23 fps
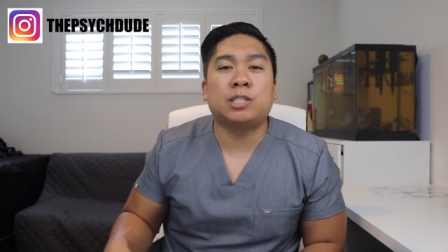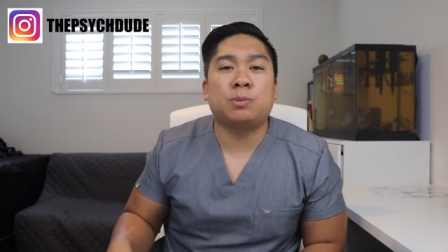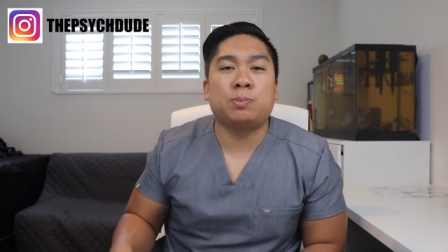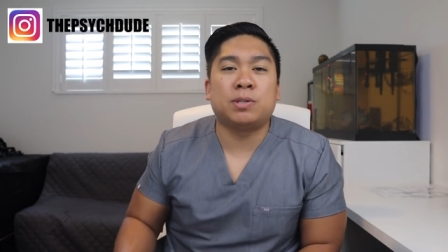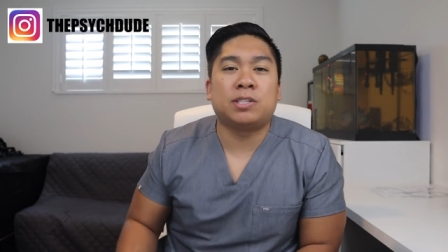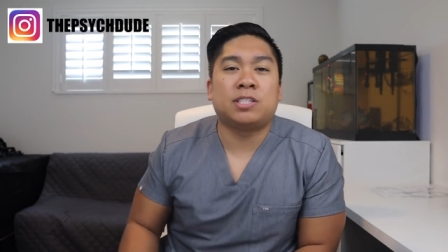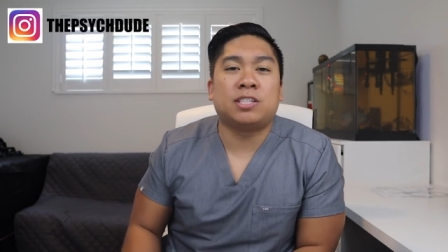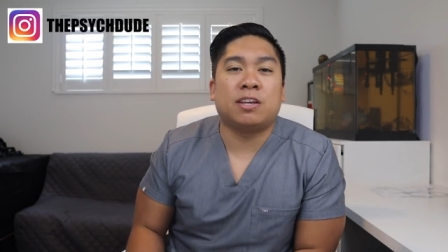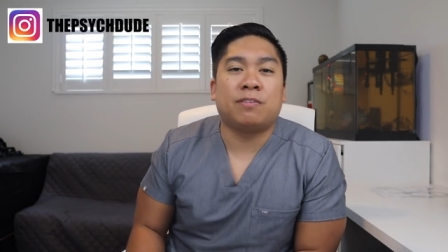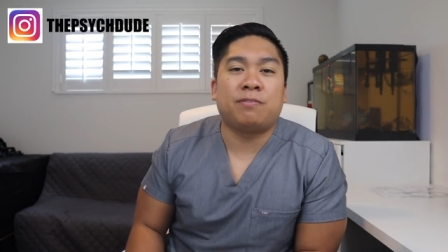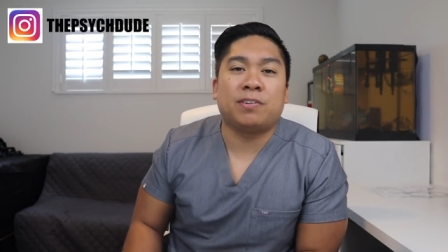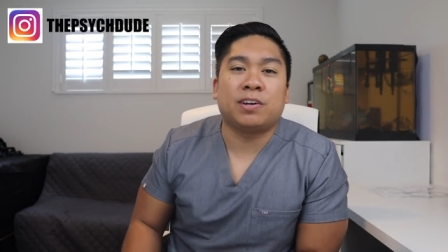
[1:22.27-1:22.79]

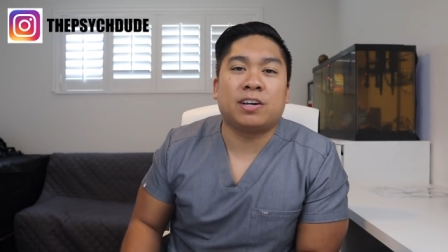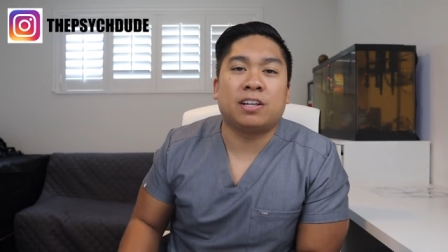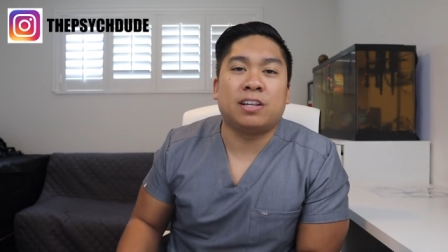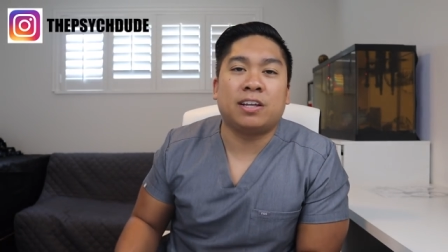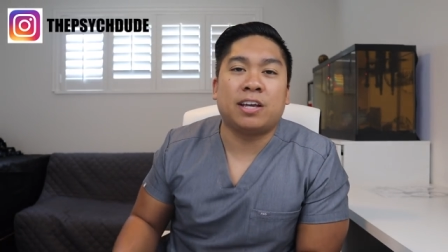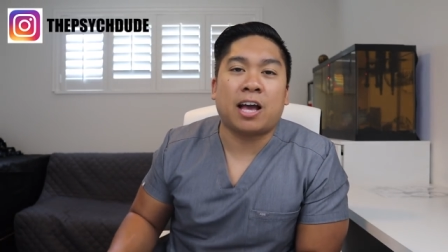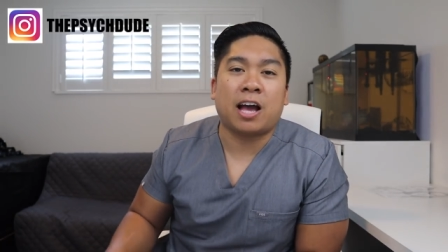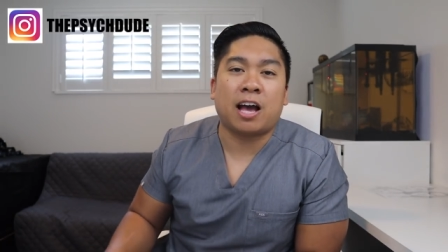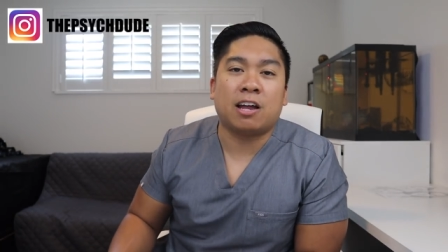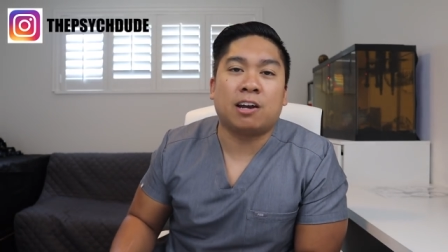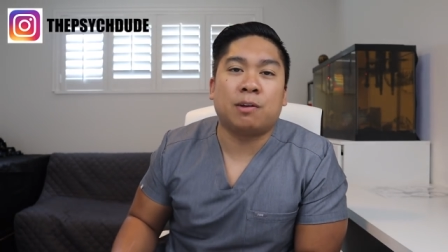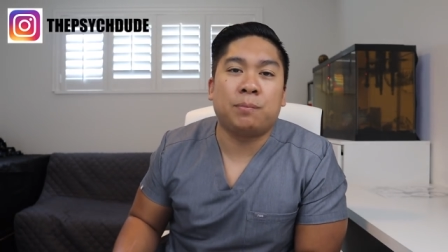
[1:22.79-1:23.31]
specifically
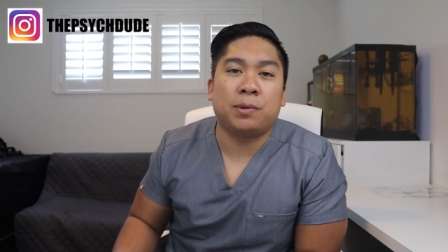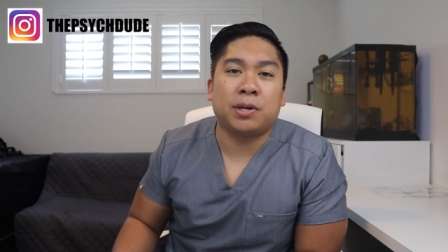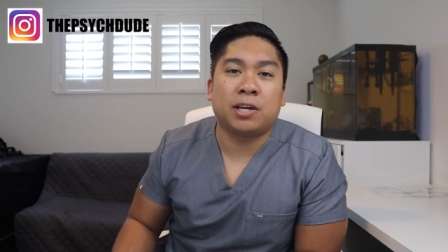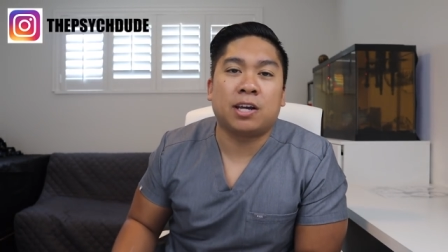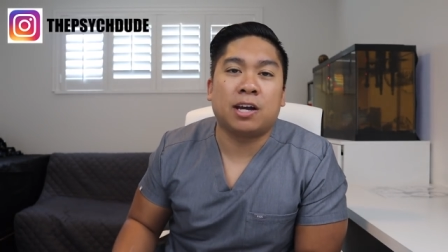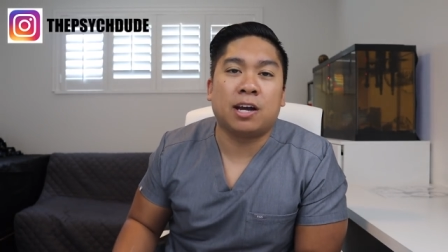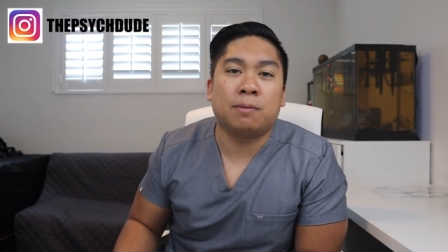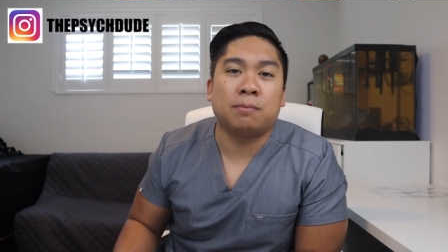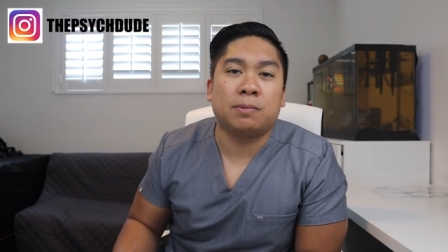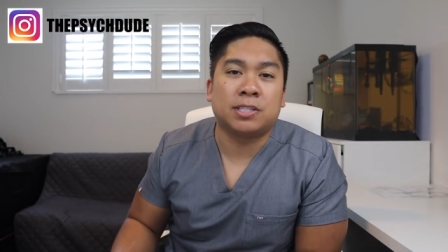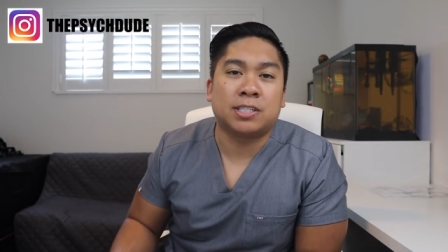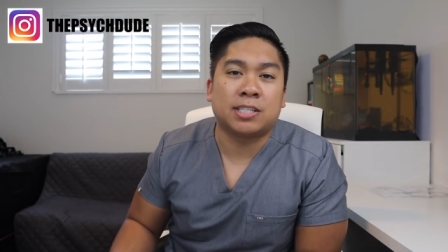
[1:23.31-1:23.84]
how to
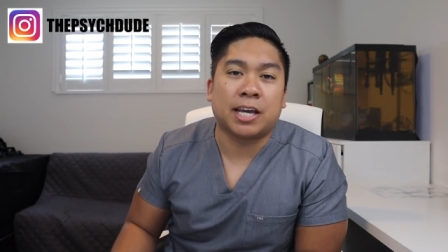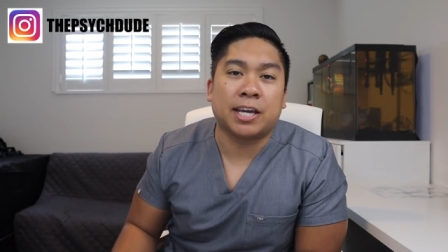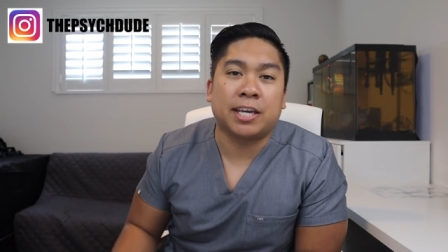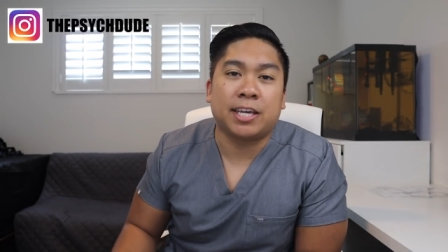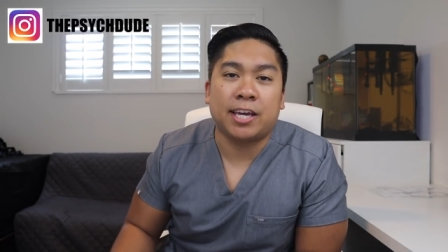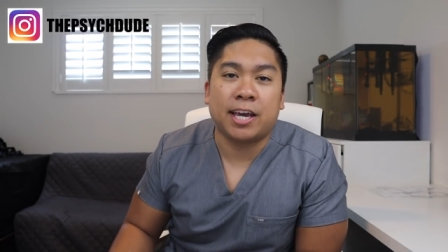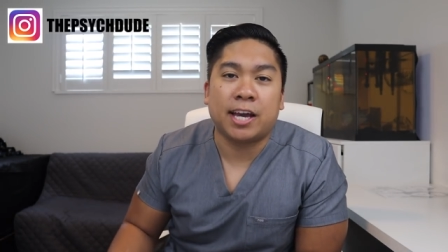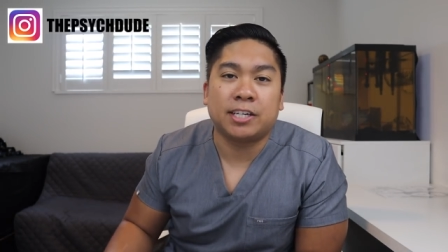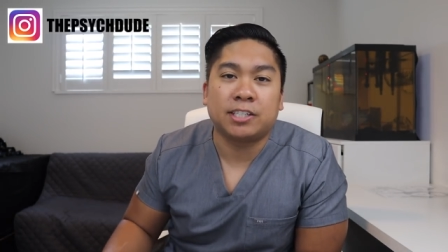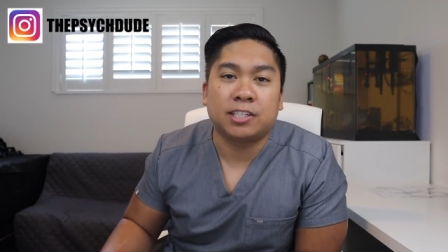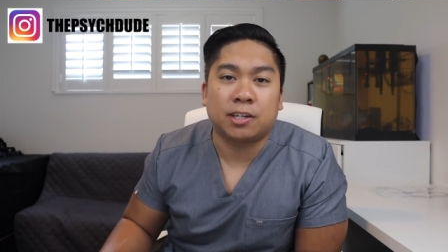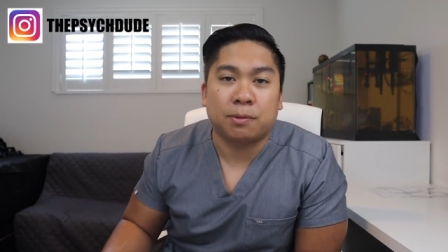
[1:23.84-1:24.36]
become a
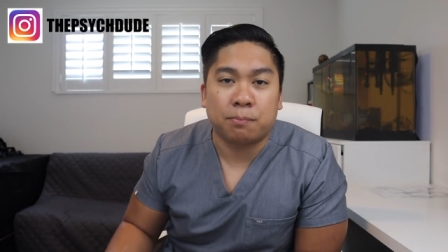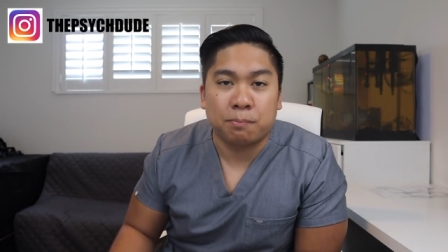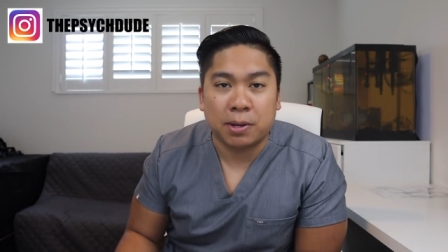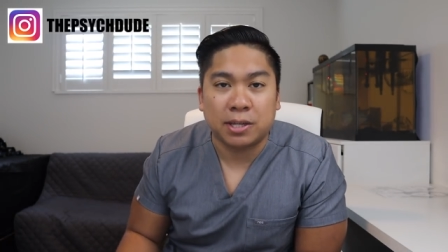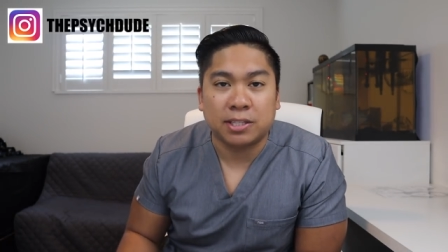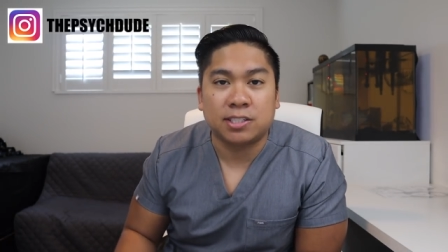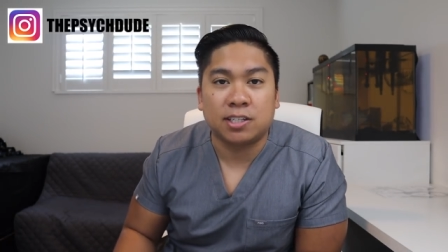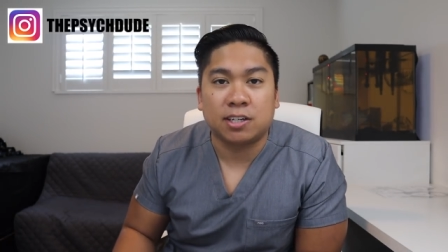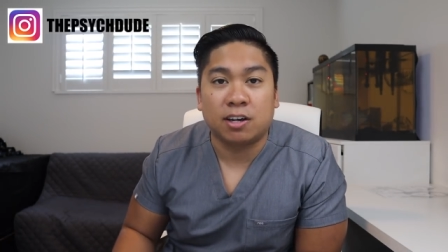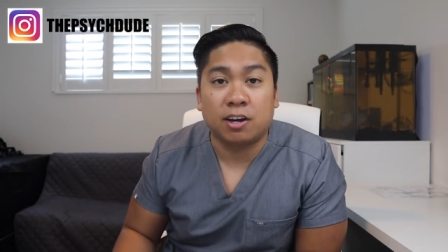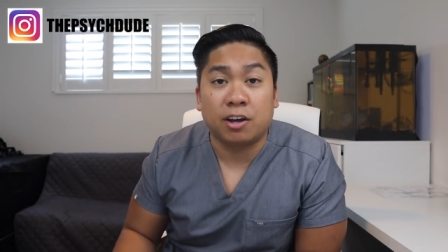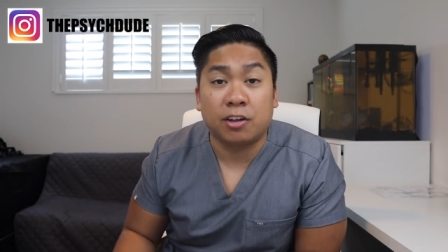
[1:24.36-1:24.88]
psychiatric
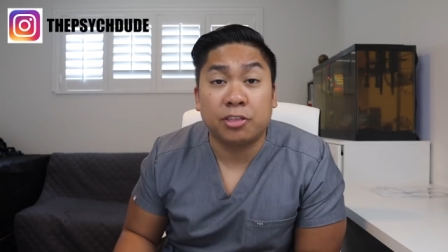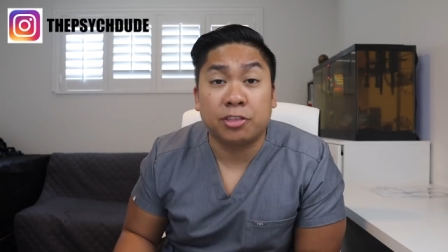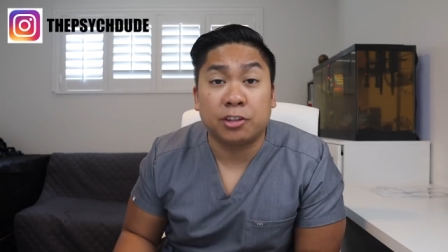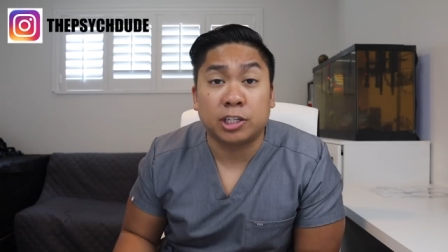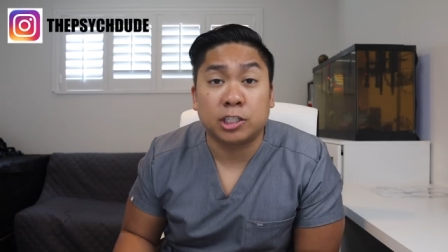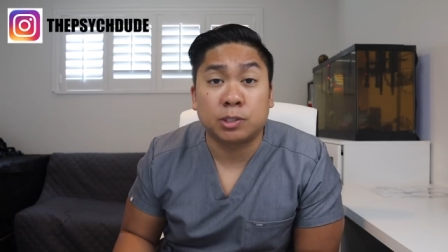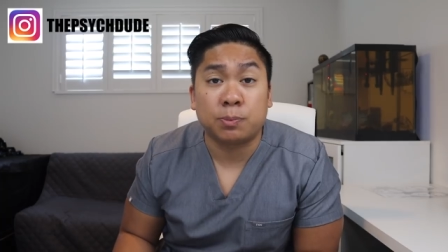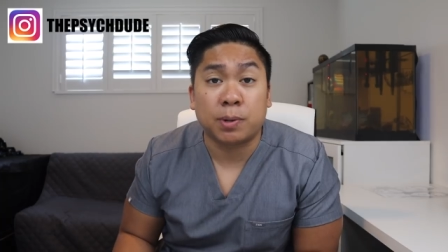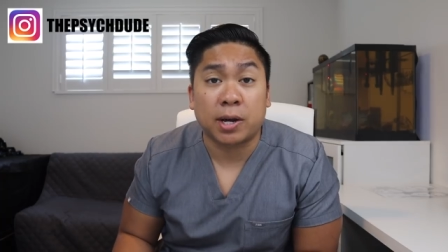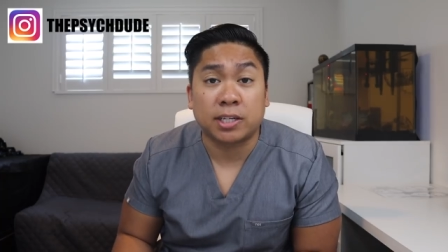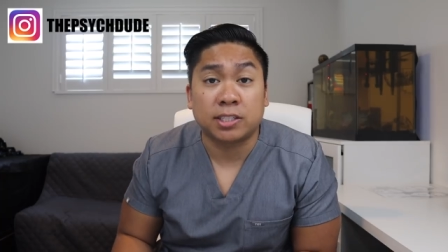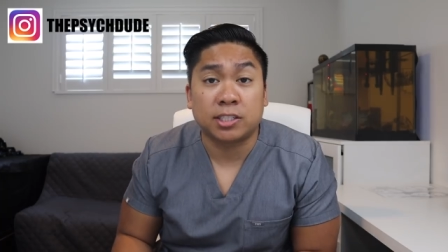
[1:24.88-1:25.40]
mental health
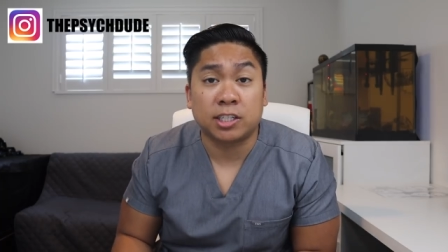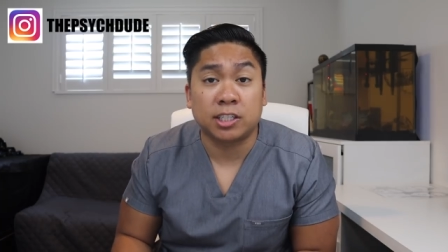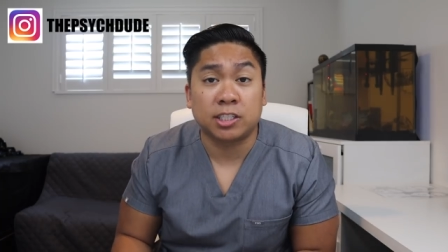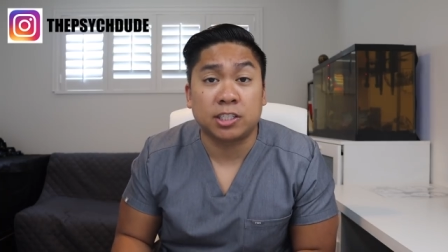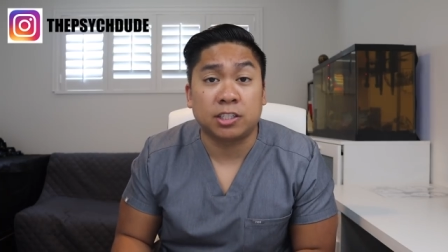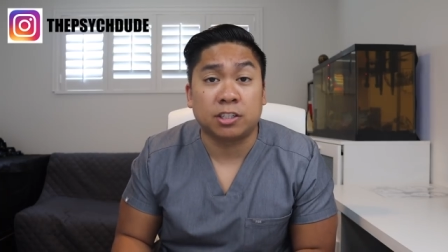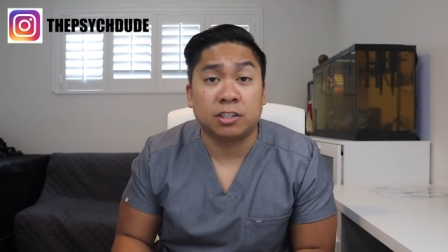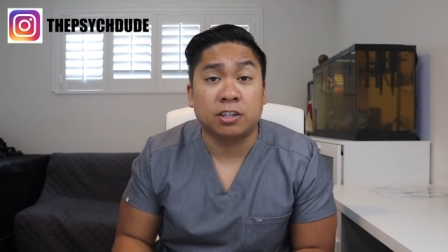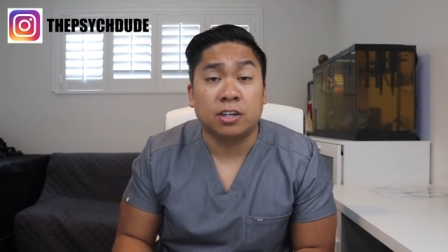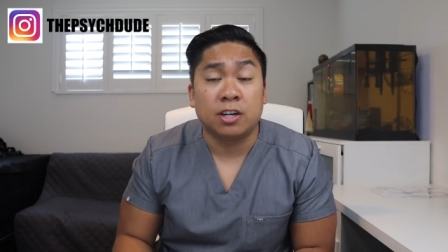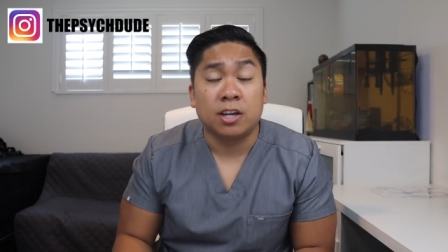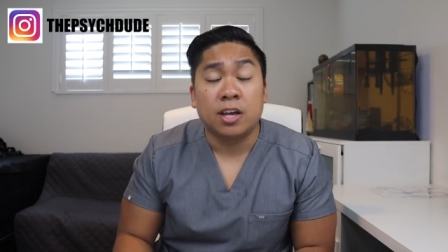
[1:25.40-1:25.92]
nurse
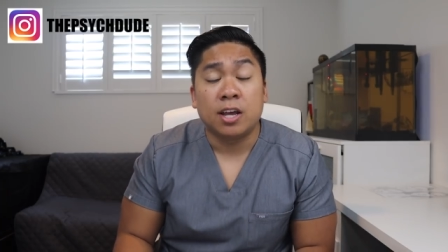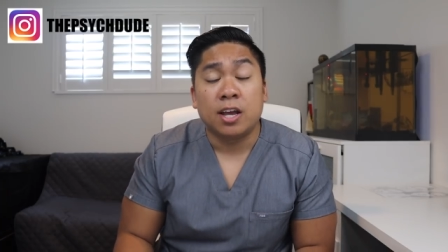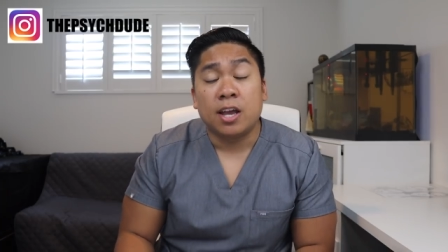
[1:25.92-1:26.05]
practitioner.